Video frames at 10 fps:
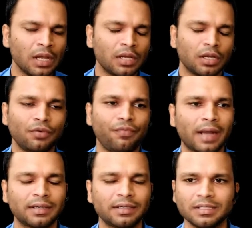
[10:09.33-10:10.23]
Now,
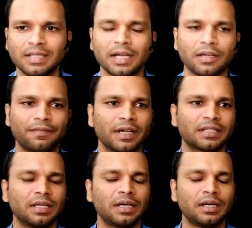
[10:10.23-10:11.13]
factors that affects
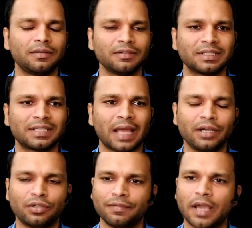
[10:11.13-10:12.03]
the
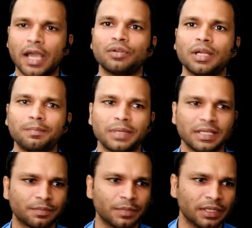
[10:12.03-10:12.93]
site of cannula
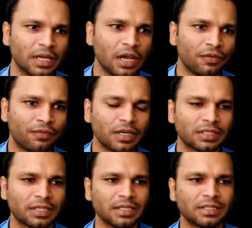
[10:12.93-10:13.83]
placement. First
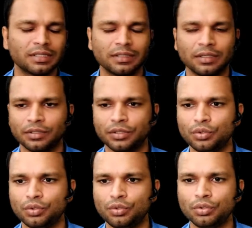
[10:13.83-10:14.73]
is
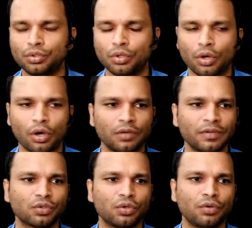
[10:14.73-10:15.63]
you should
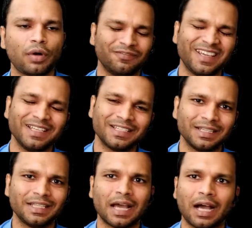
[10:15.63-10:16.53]
always go for veins
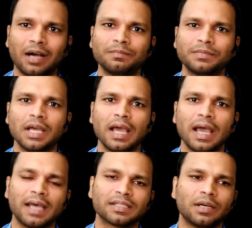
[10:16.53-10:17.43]
in the arms
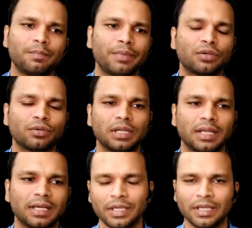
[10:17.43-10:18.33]
as compared to the
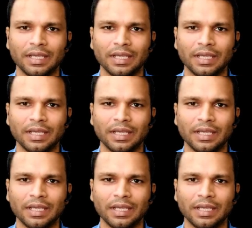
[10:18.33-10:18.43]
legs.